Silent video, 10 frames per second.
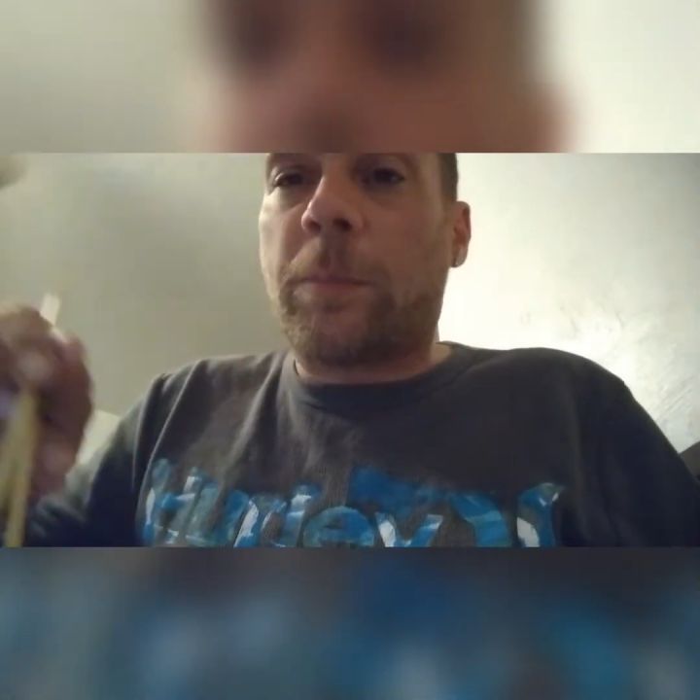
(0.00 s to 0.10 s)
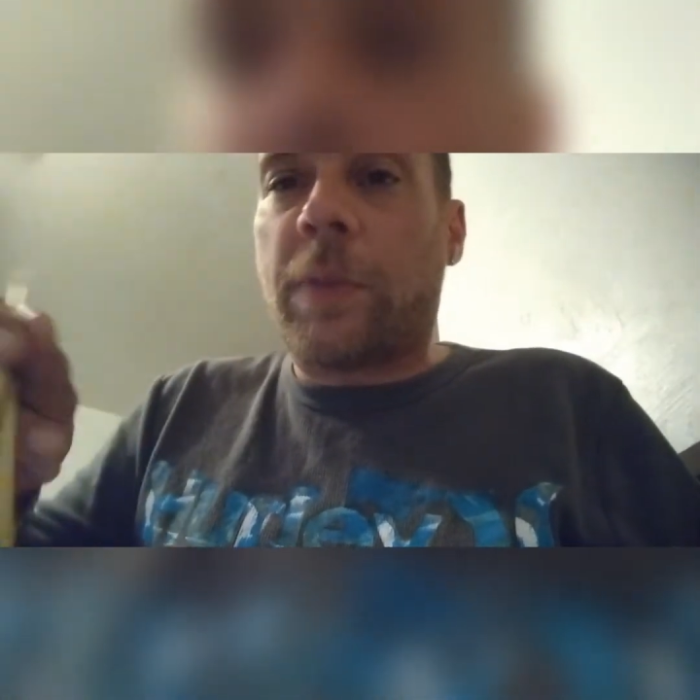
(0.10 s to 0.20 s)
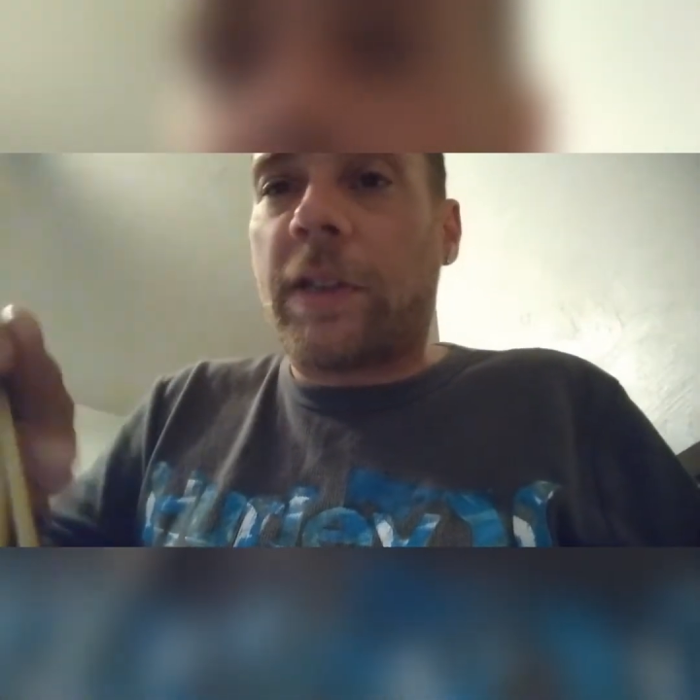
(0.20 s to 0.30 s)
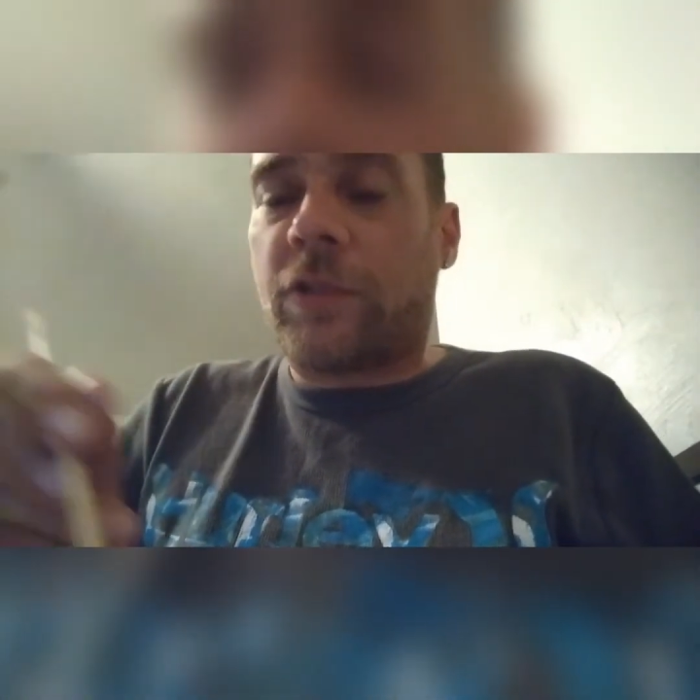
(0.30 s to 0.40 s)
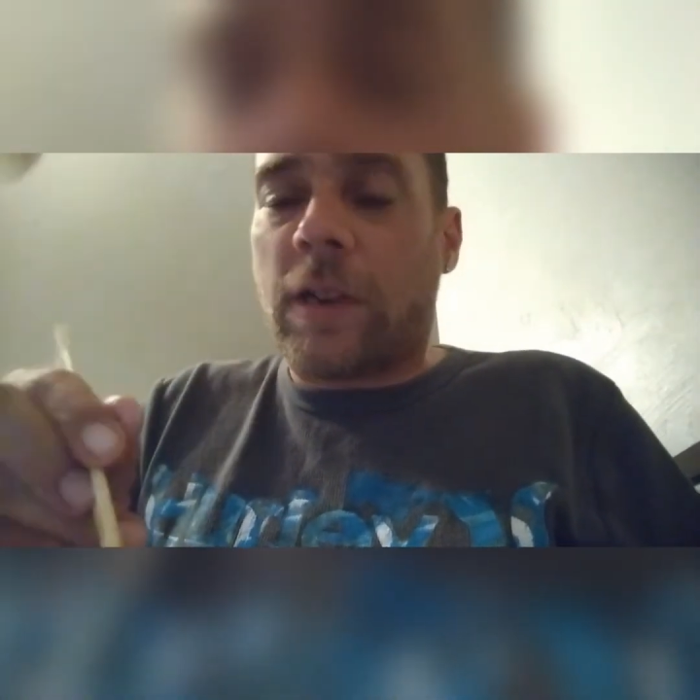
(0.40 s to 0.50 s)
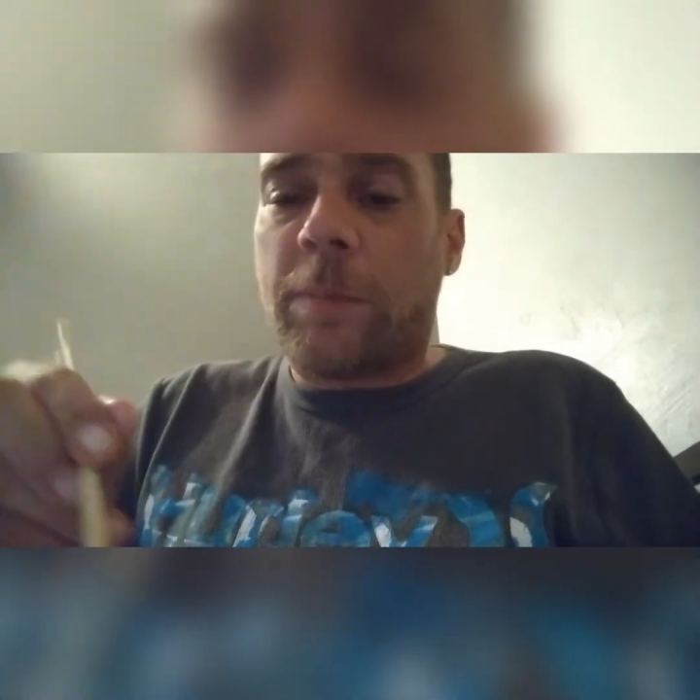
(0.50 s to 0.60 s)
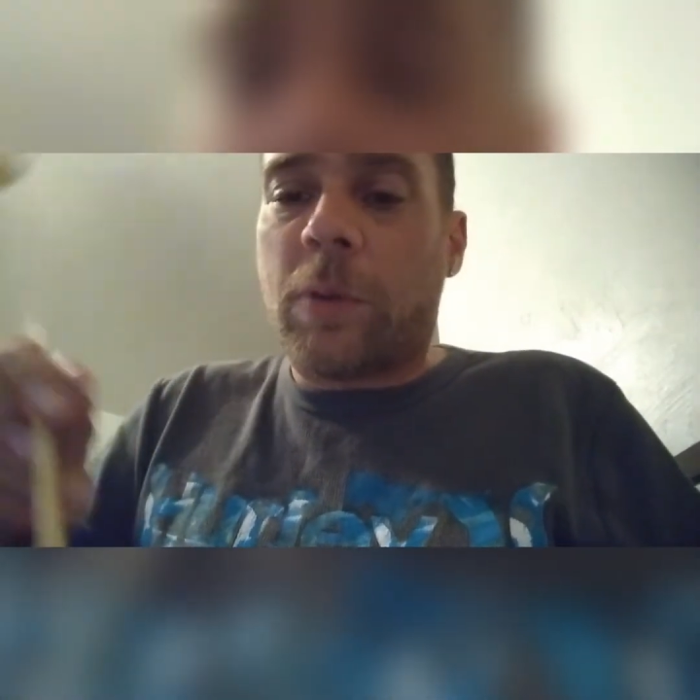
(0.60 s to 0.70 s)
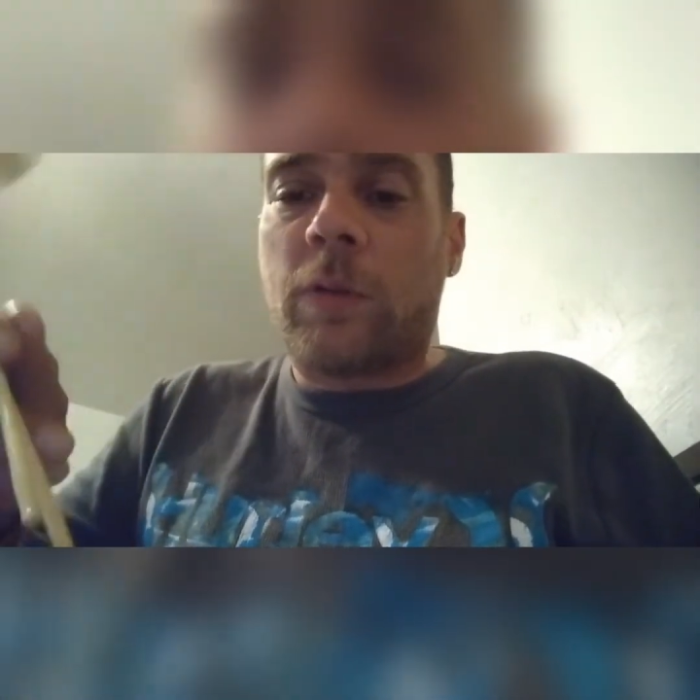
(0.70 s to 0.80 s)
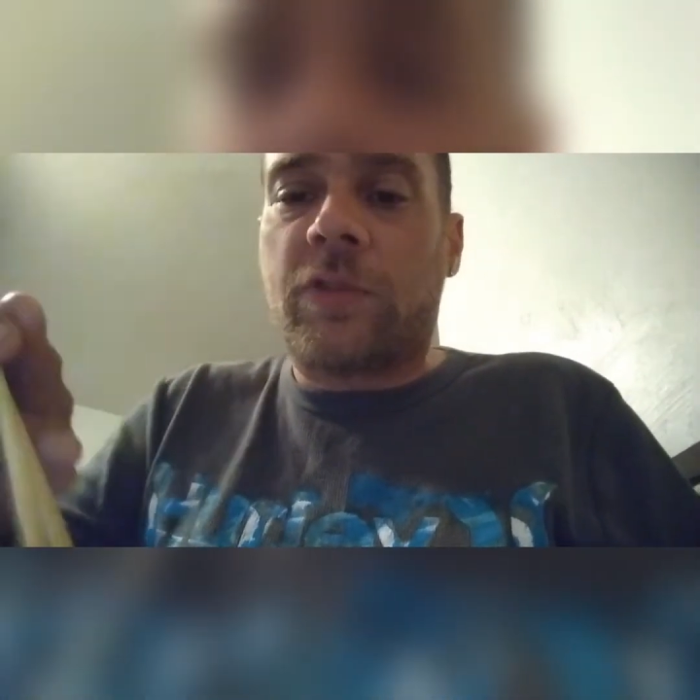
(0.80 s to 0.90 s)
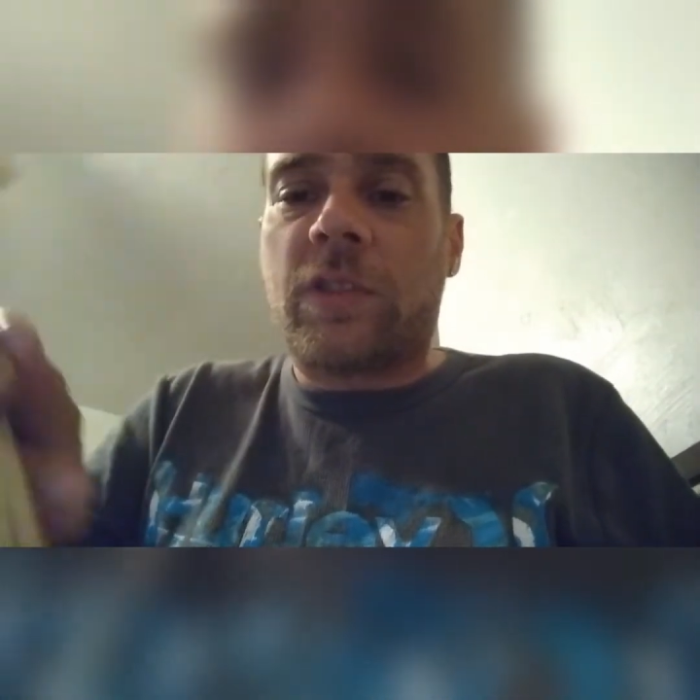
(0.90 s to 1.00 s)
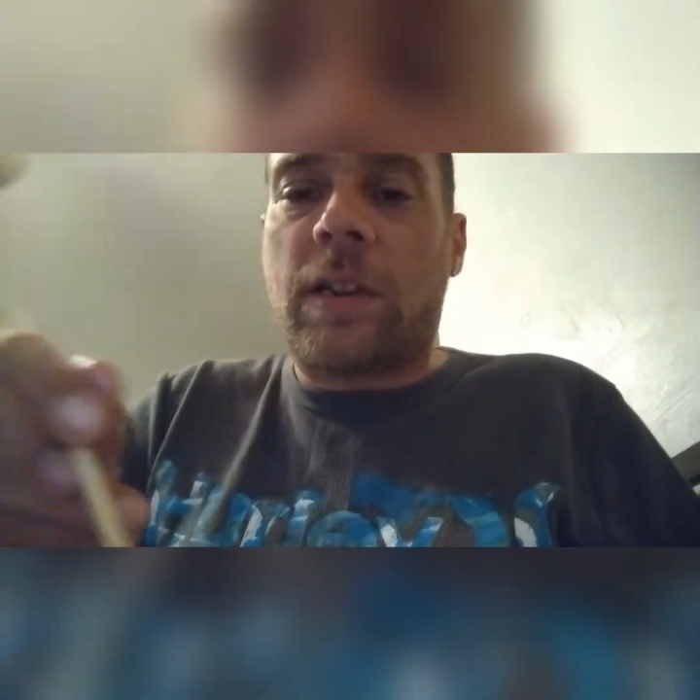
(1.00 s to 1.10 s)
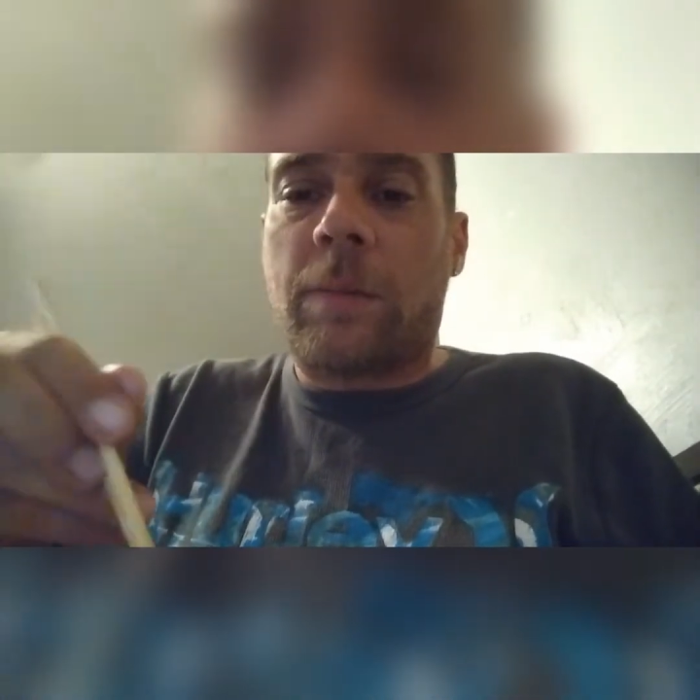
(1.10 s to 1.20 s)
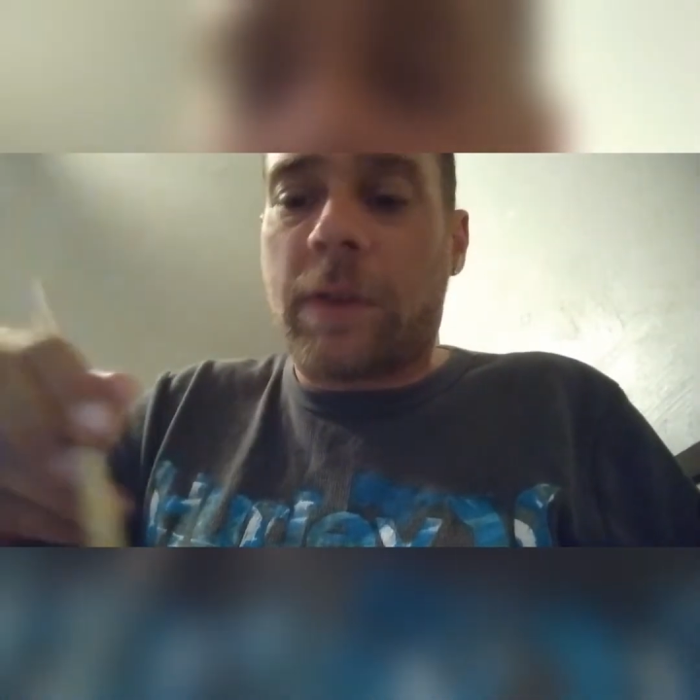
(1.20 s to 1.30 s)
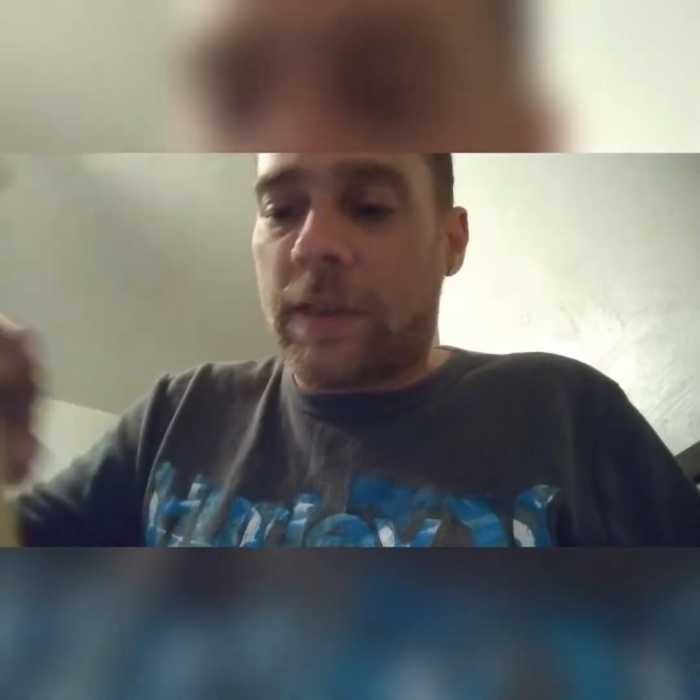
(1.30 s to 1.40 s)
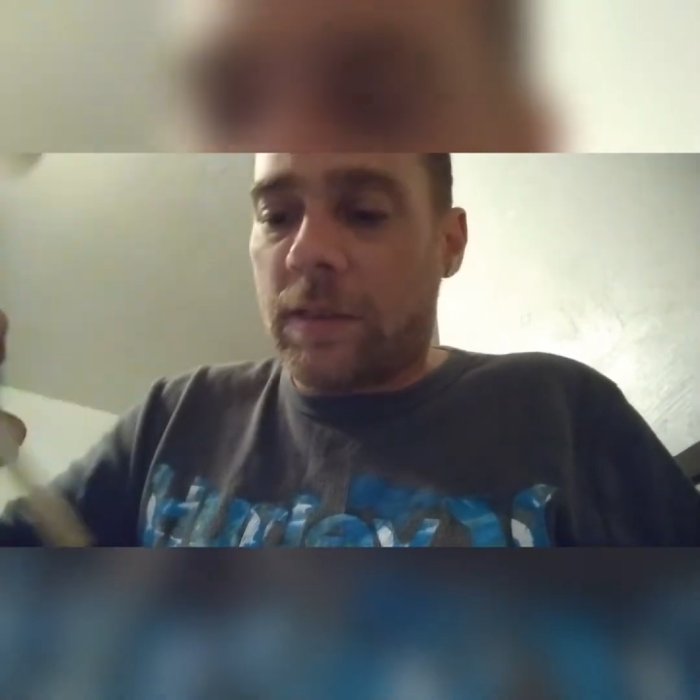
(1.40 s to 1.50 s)
picture I posted on
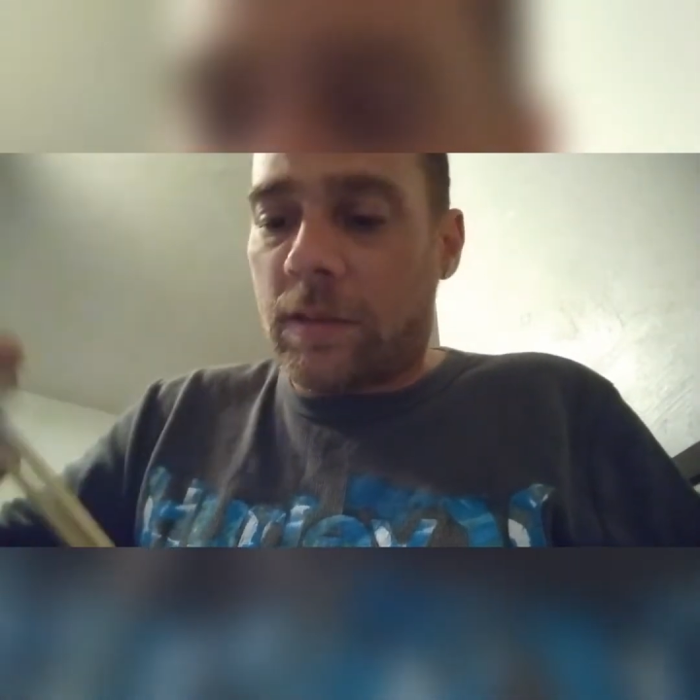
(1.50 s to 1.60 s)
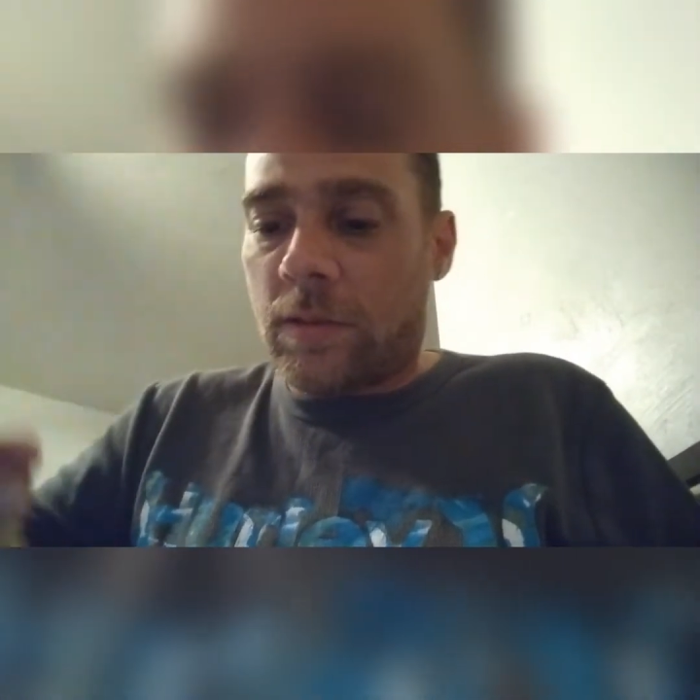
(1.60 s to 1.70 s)
my